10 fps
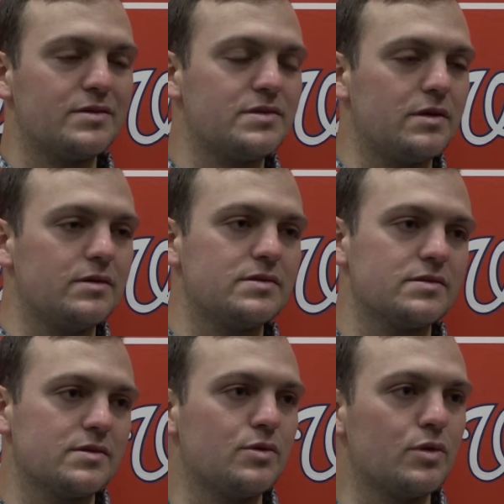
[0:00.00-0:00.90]
so
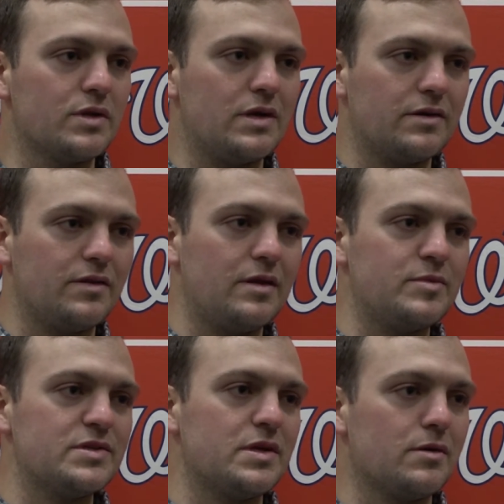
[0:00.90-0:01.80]
it's cool to talk to them,
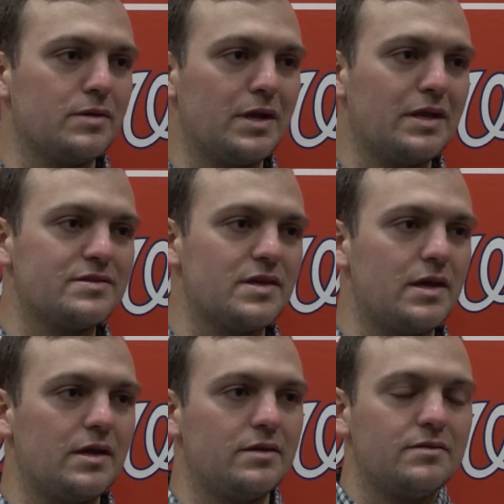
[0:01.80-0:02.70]
just hear what they got to
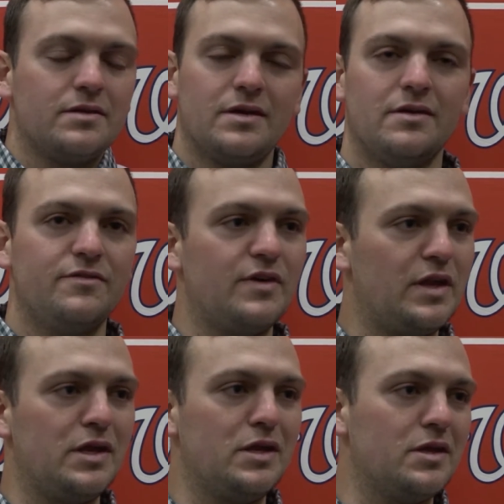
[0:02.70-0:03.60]
say, and
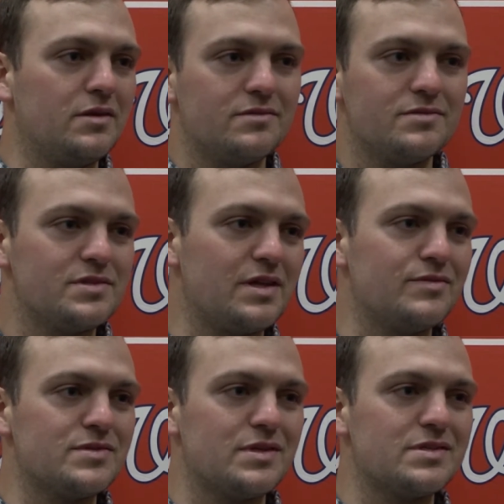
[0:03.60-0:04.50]
Fetty and Stevenson.